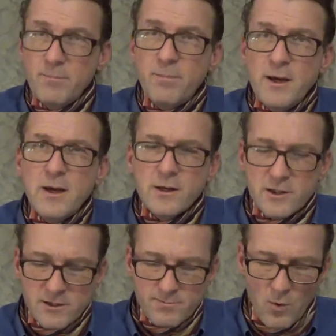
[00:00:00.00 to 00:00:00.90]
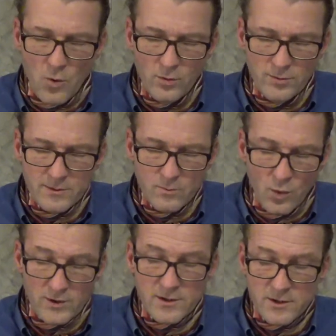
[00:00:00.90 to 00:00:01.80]
Being small
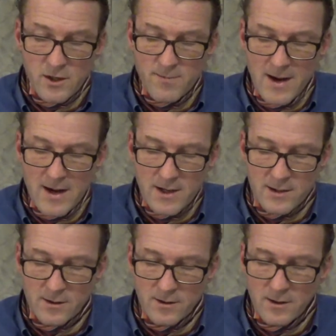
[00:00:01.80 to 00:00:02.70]
wasn't so bad.